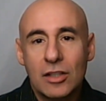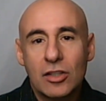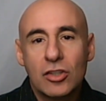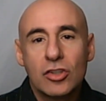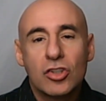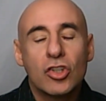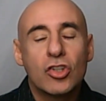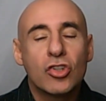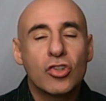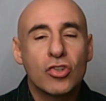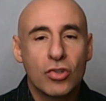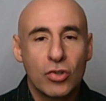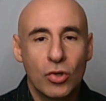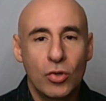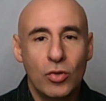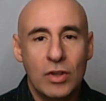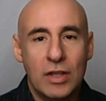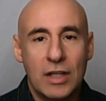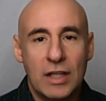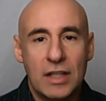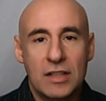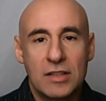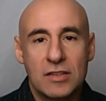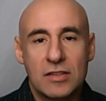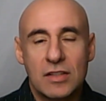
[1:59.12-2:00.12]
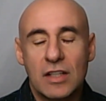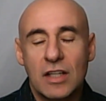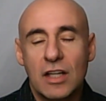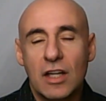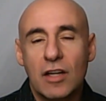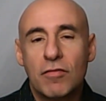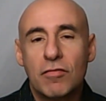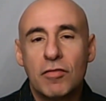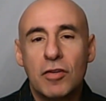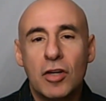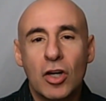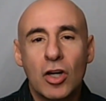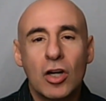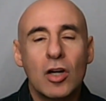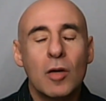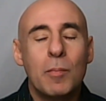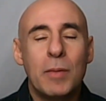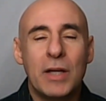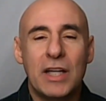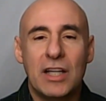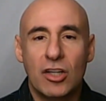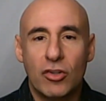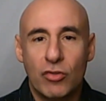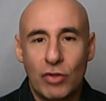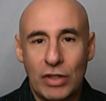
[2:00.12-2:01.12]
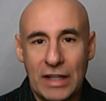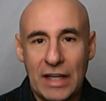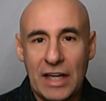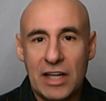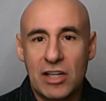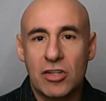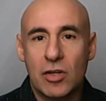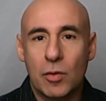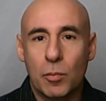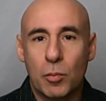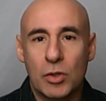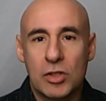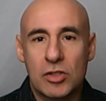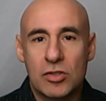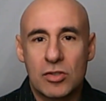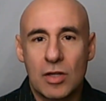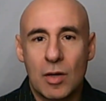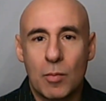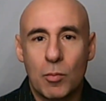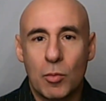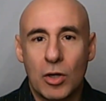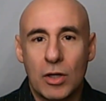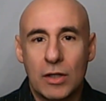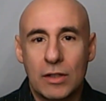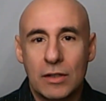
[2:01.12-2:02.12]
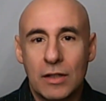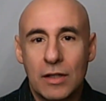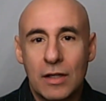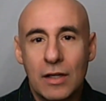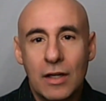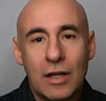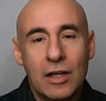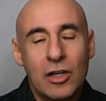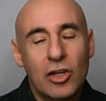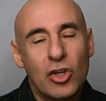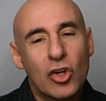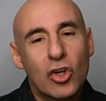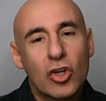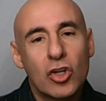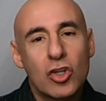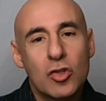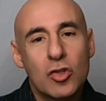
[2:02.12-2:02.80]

the truth is, if you're going to be in a relationship with someone, you're going